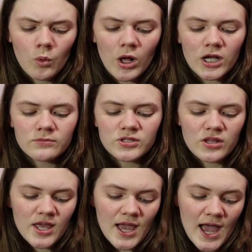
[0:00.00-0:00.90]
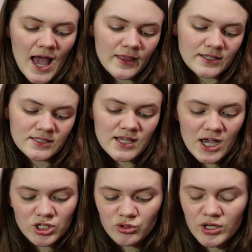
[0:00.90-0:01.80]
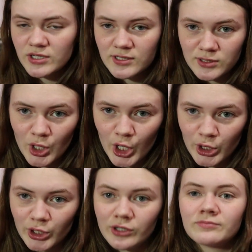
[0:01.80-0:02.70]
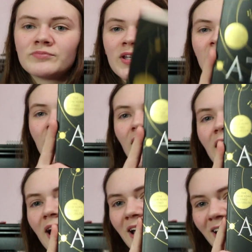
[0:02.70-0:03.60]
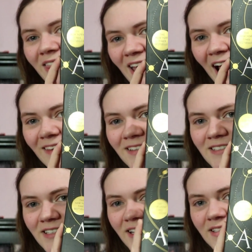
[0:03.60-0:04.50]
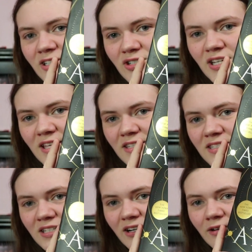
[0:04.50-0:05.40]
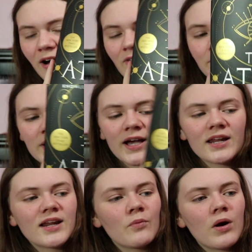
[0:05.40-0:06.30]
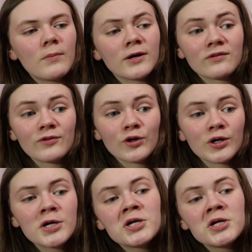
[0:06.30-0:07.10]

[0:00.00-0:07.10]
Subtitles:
Welcome to the Alexandrian Society. I got the Atlas 6. I should take this sticker off, but I got it at Walmart for